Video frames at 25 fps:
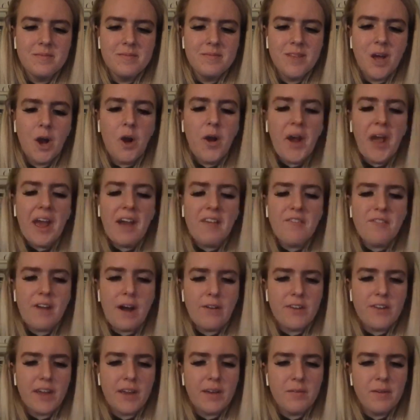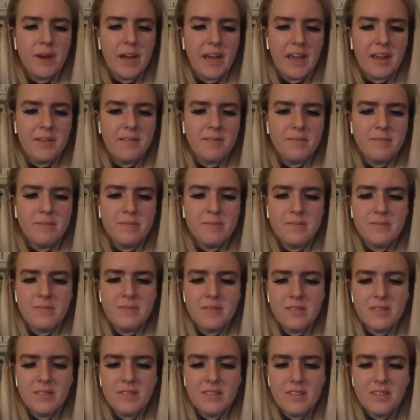Okay, I found it. Wait.
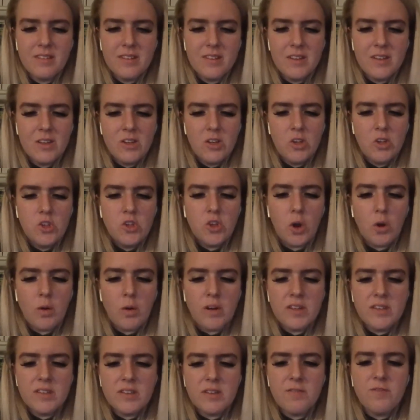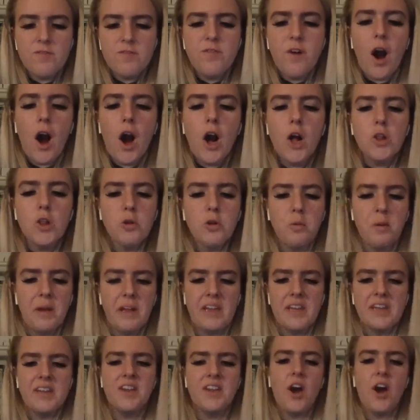So it's following
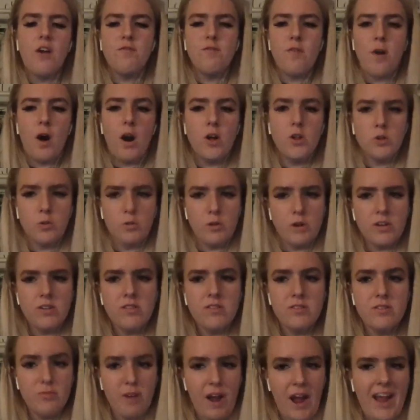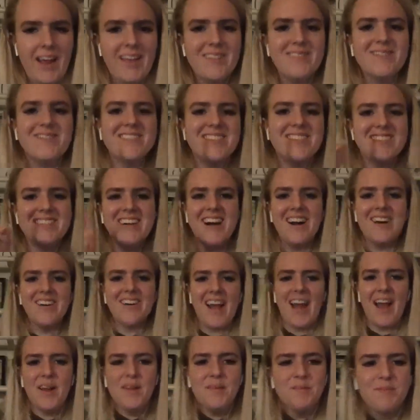and not followers, right?
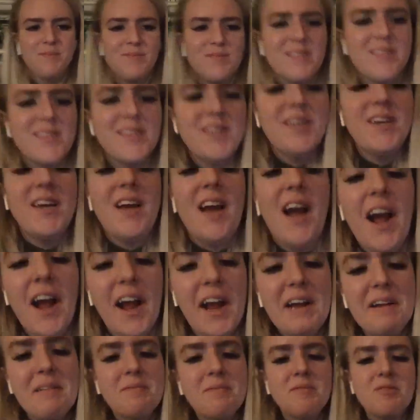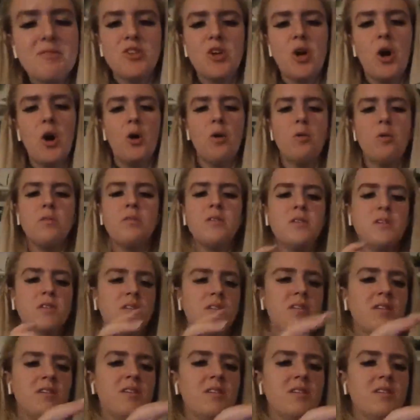Okay. All right. So
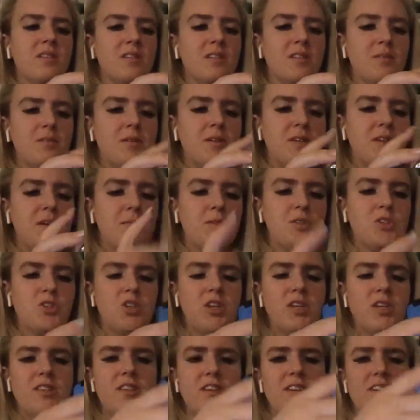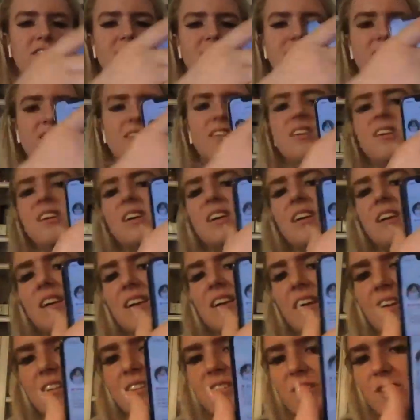let me demonstrate this.
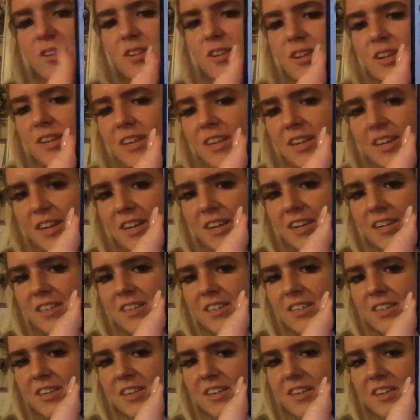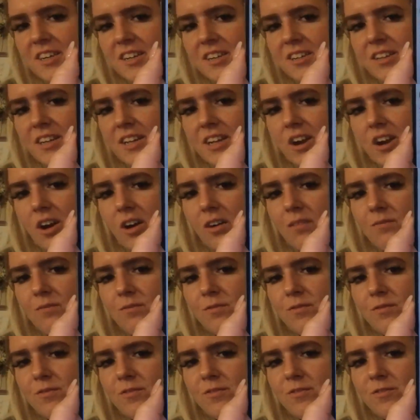Okay, so you're here. You're going to click on
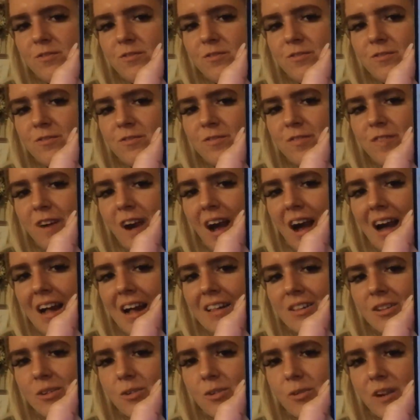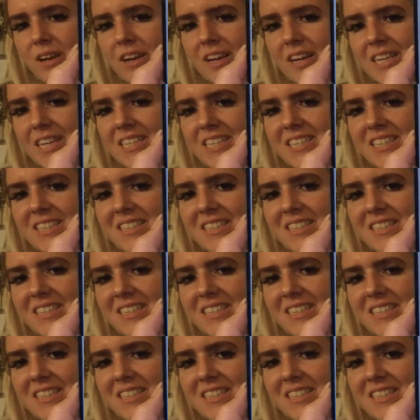following.